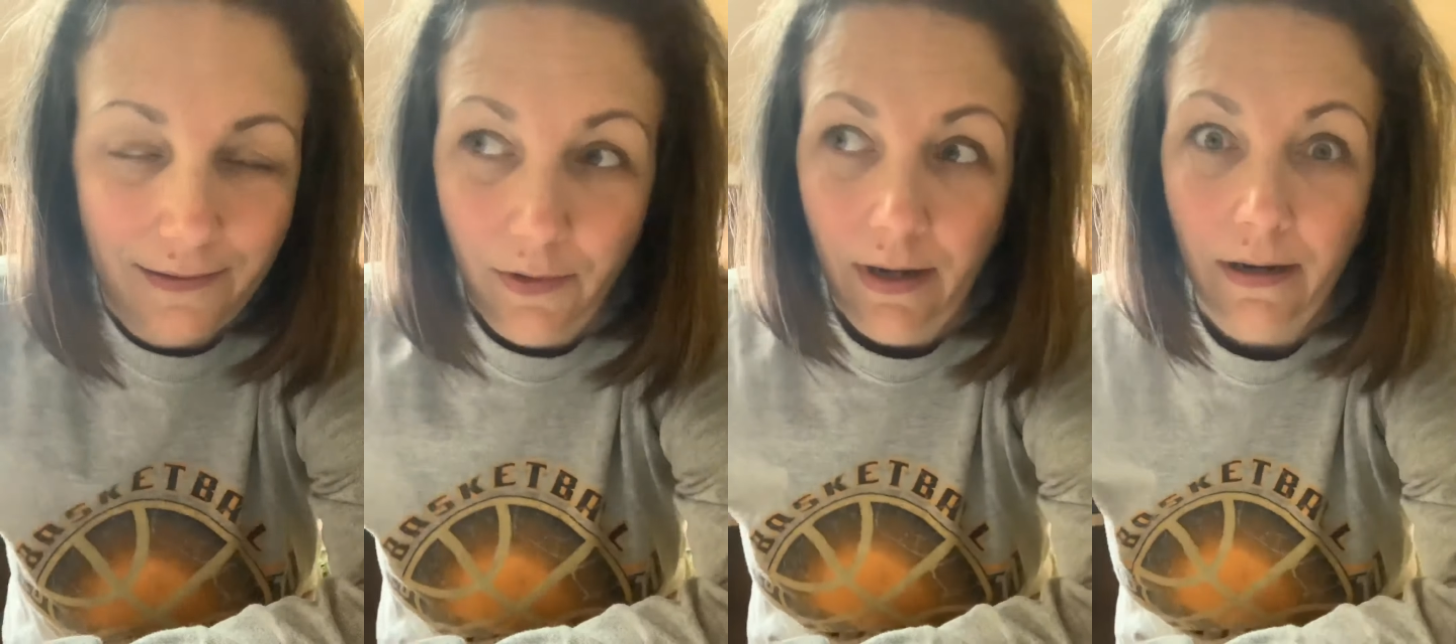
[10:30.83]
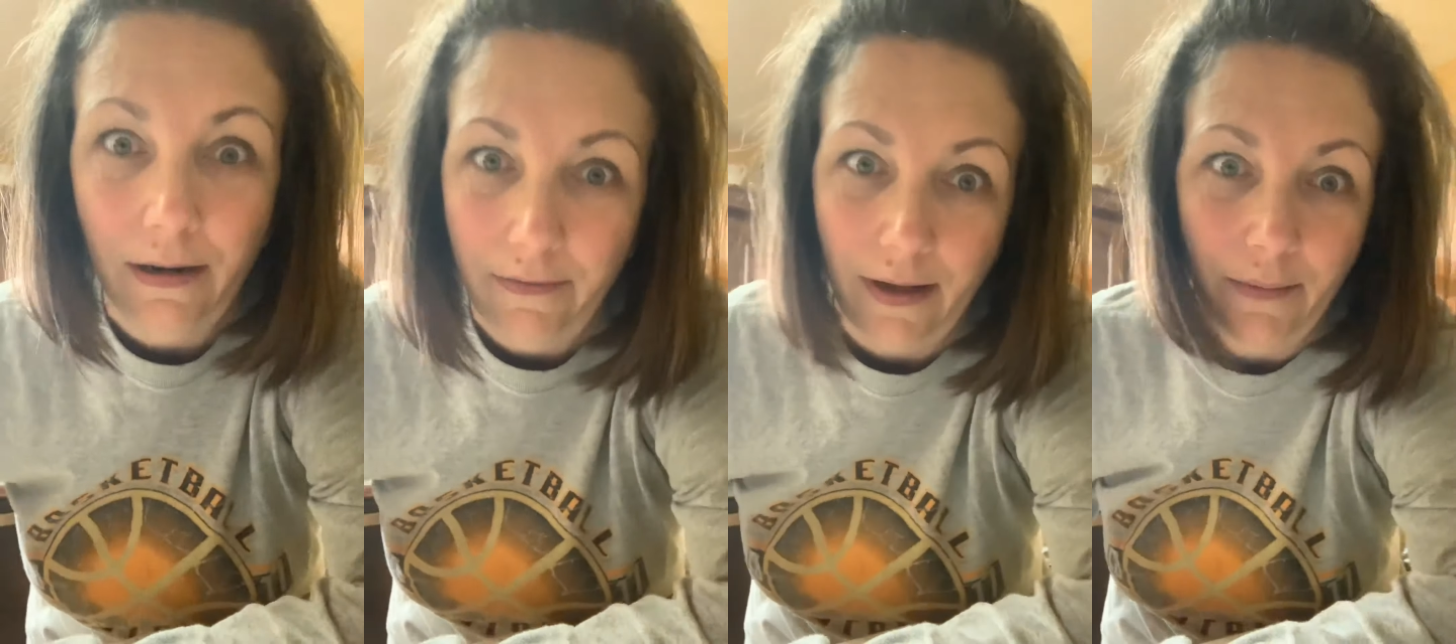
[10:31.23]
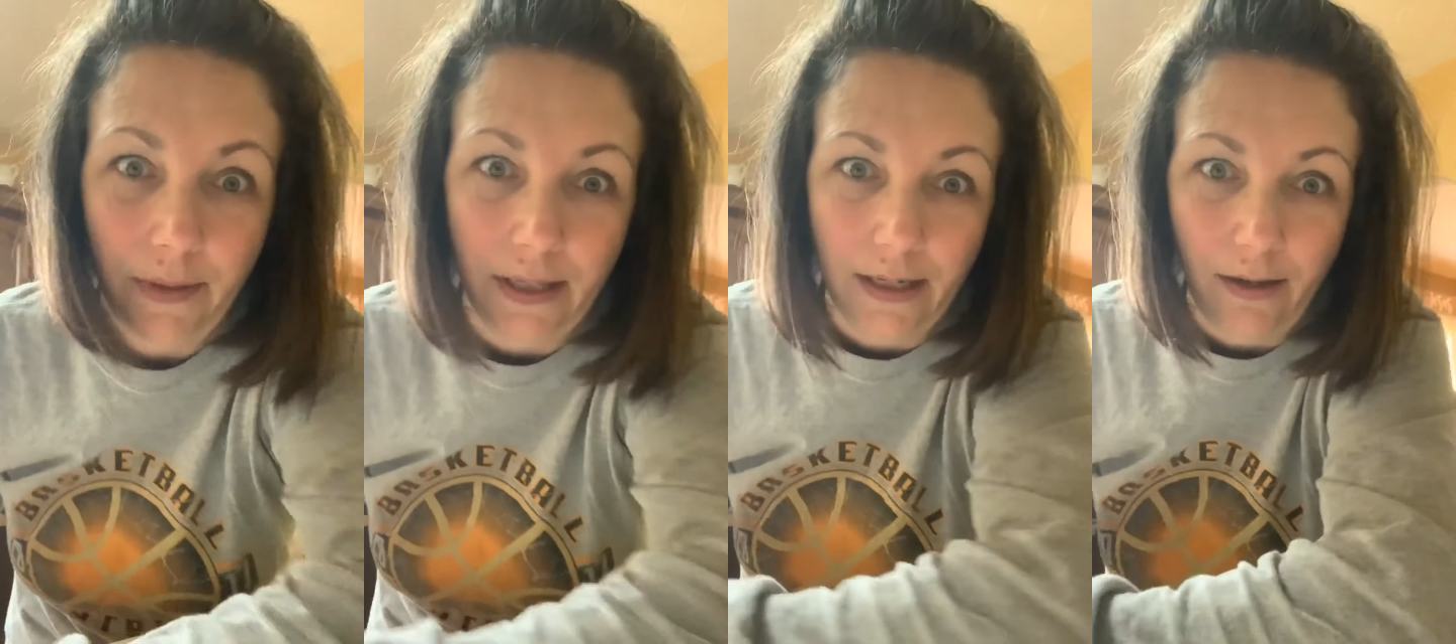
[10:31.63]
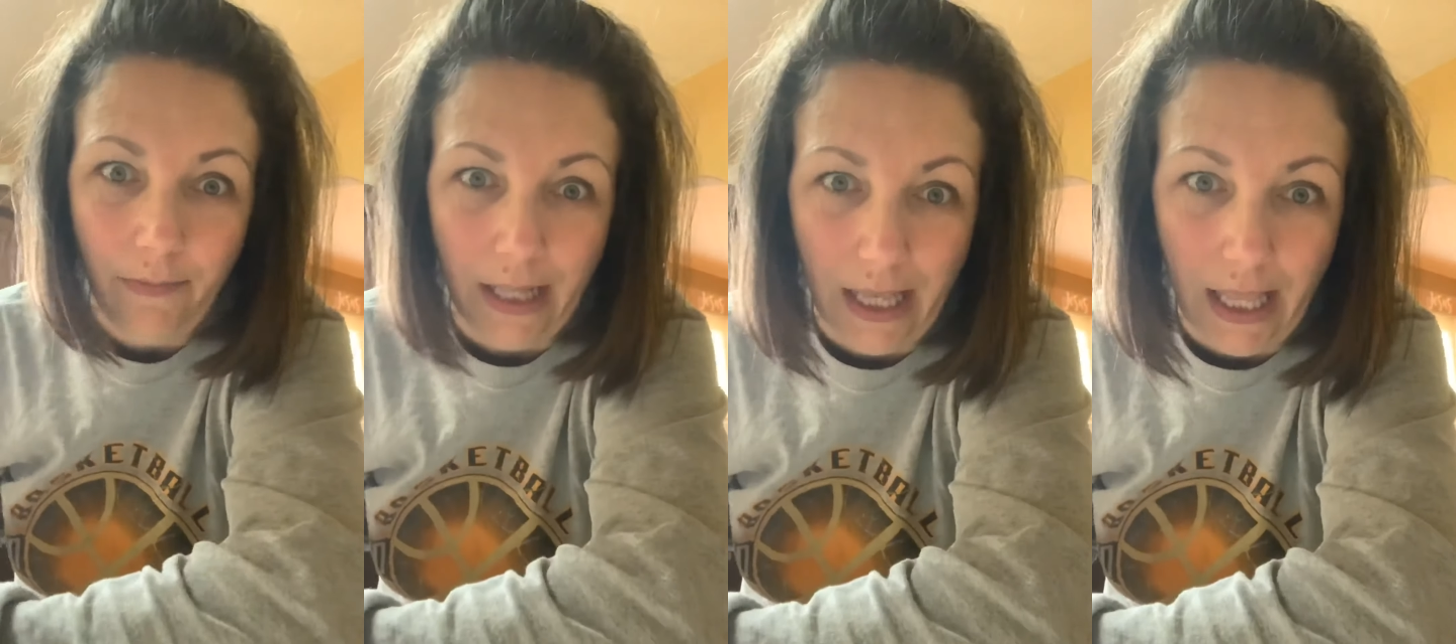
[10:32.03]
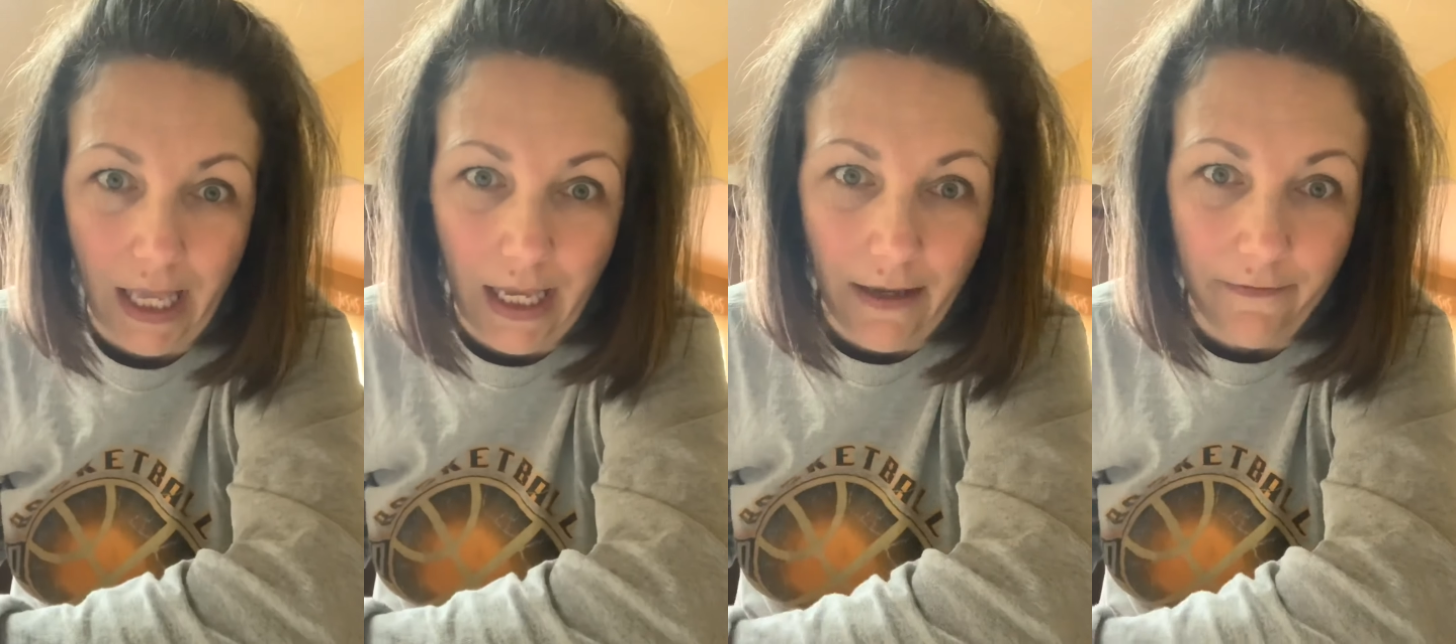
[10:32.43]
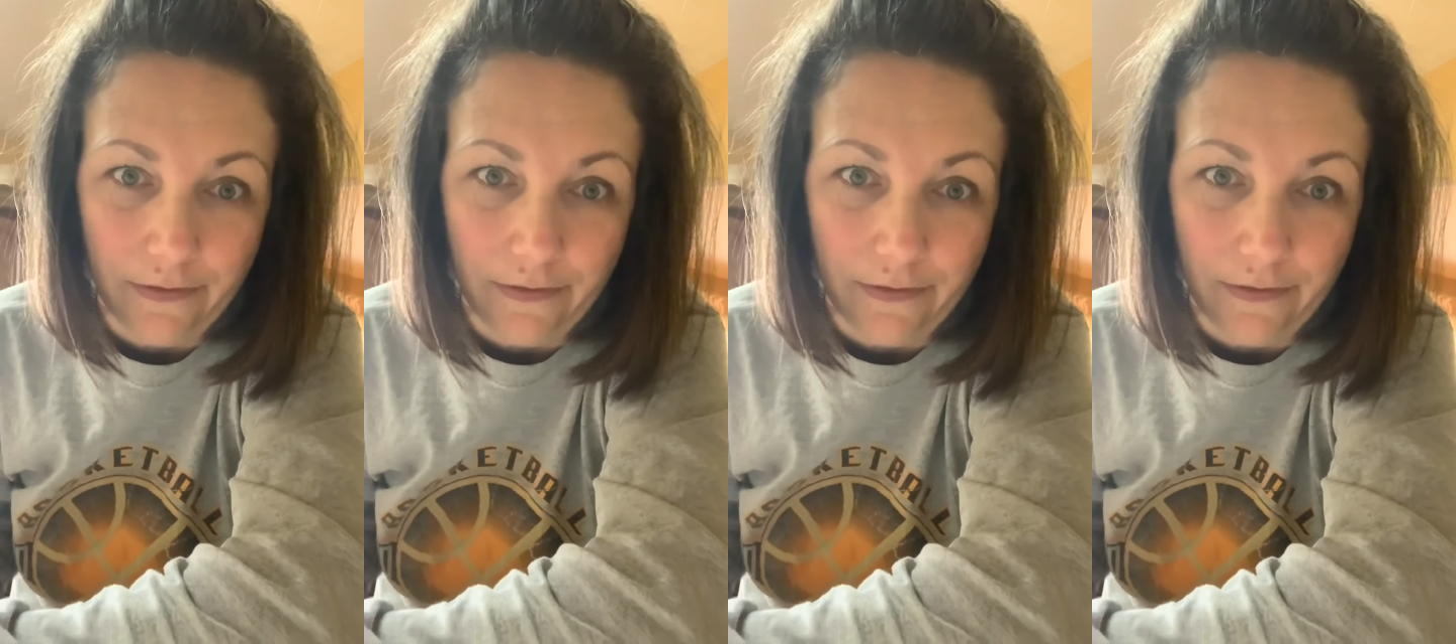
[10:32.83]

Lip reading: Where have I been all my life?